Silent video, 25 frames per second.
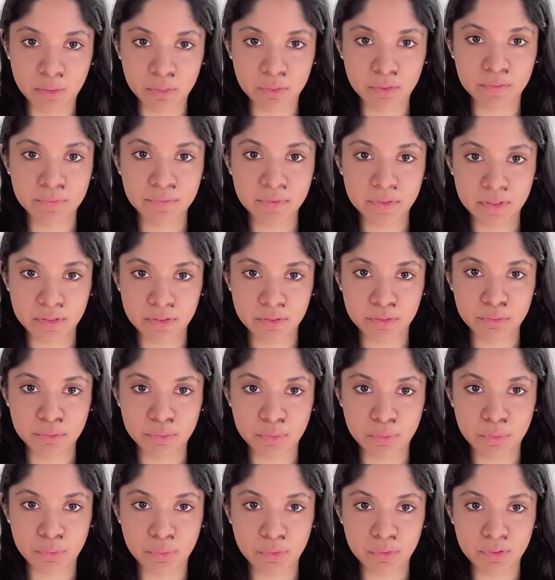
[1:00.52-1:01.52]
out of
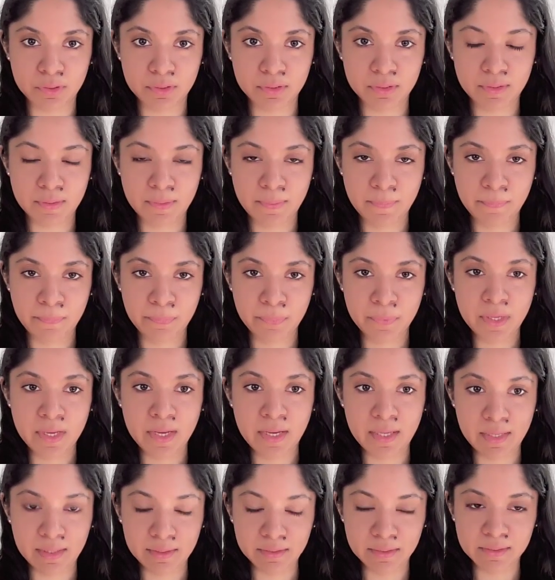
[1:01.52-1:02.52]
control.
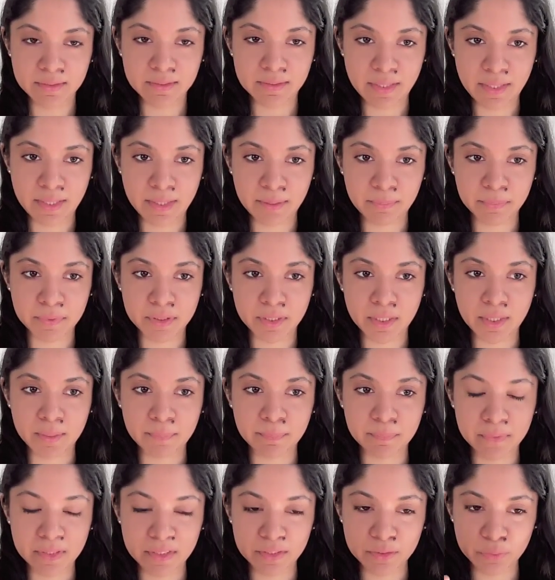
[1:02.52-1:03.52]
And at the same
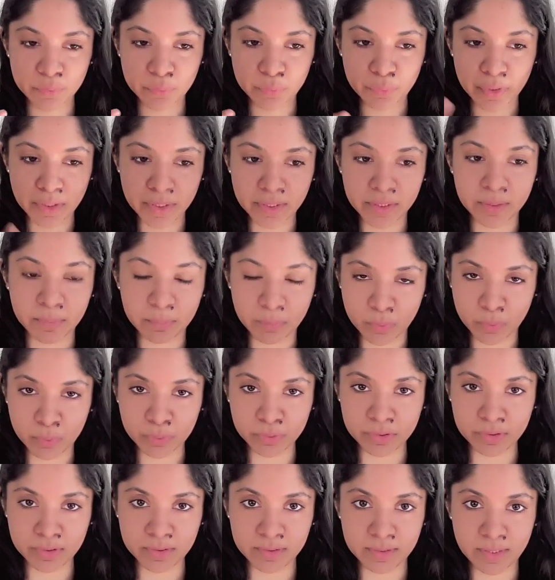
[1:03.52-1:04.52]
time, this very
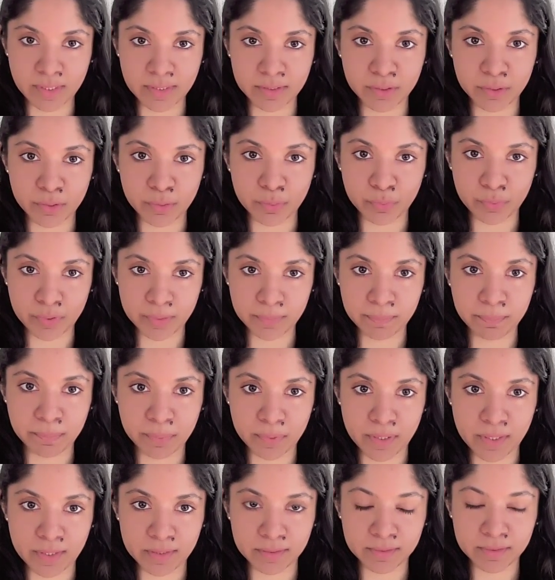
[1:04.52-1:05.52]
emotion that you
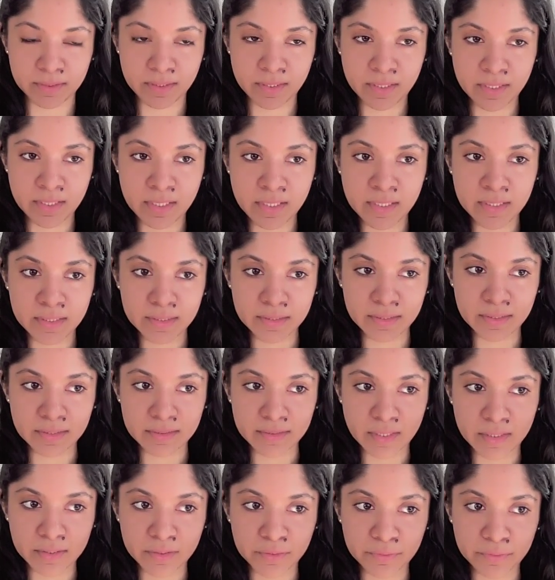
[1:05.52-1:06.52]
repress,
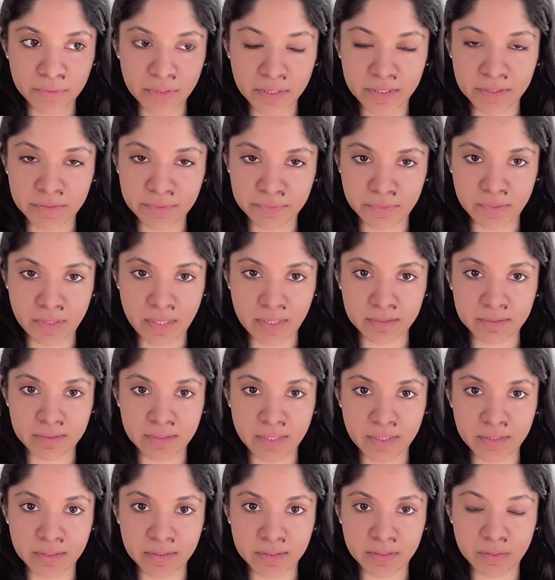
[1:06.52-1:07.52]
these are the very fact
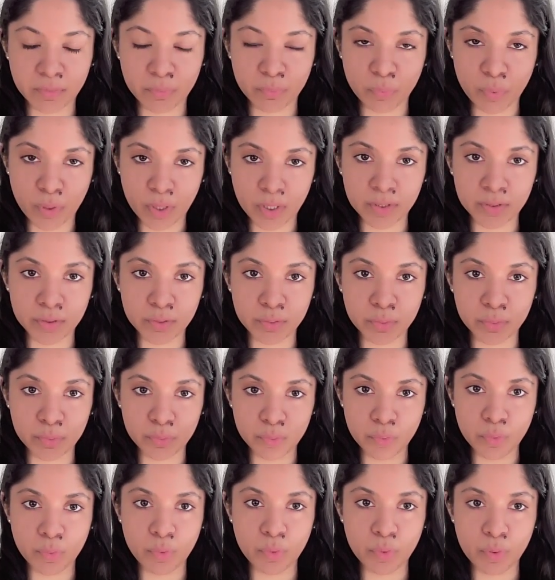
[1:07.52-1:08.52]
that why you
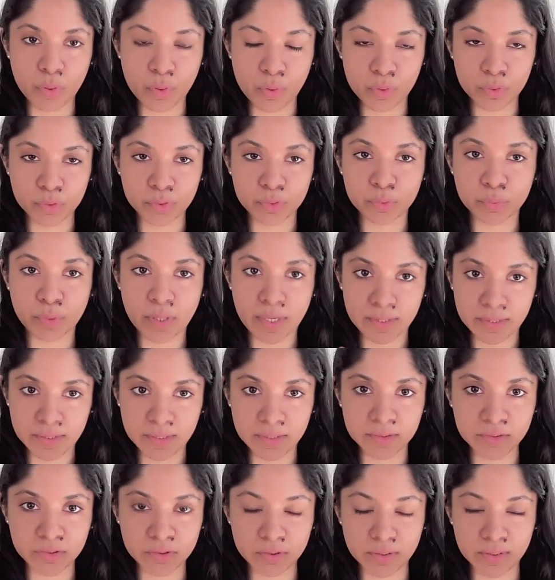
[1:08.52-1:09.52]
go on to
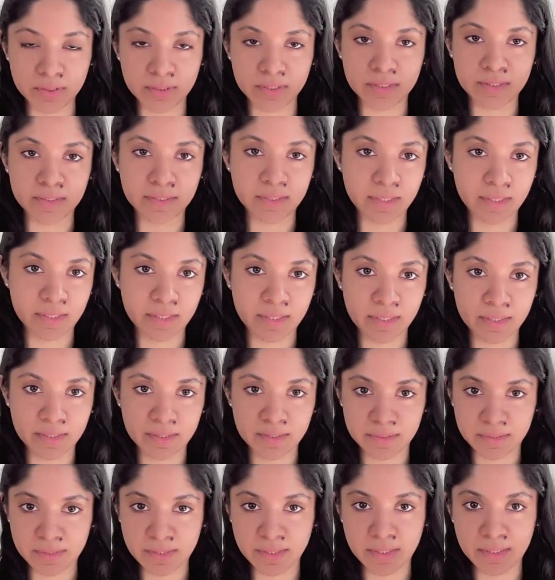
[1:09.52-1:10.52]
addiction again
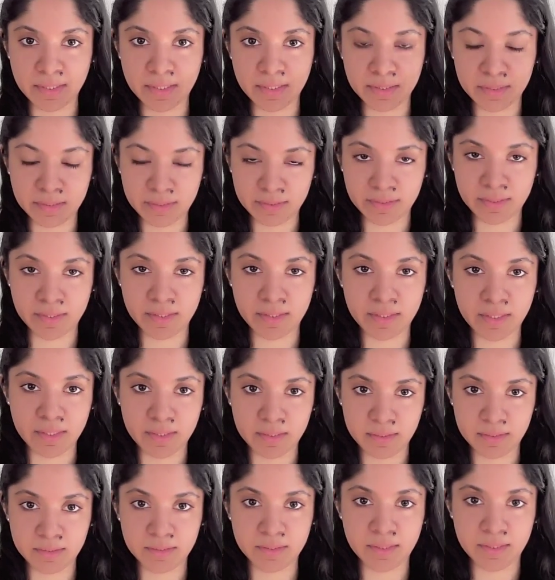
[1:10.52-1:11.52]
and again and again
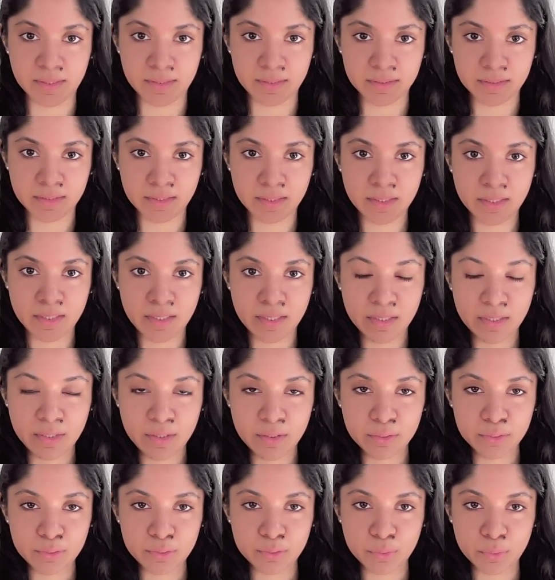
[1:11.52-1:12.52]
and again.
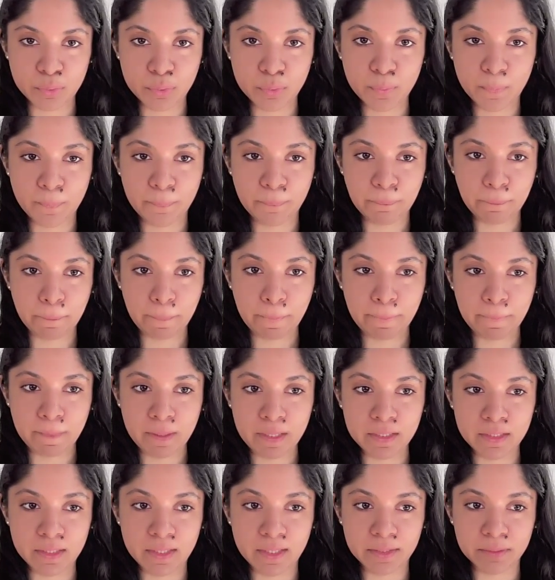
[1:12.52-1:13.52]
So,
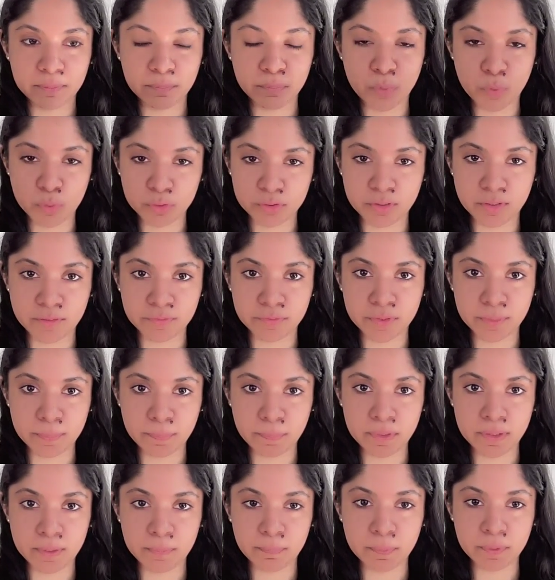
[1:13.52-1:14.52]
like most of the
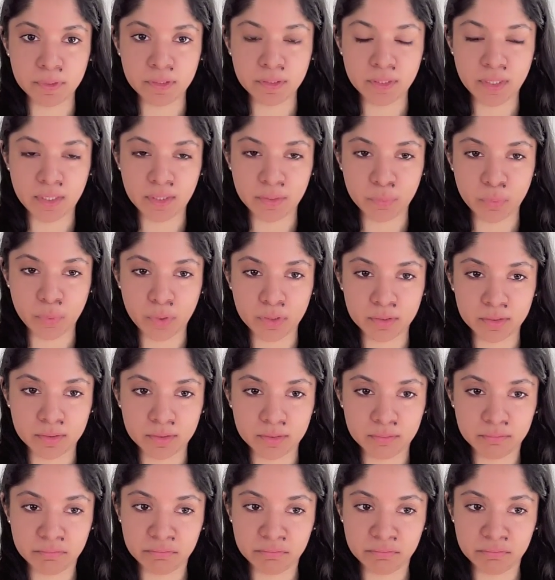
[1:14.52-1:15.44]
people, like what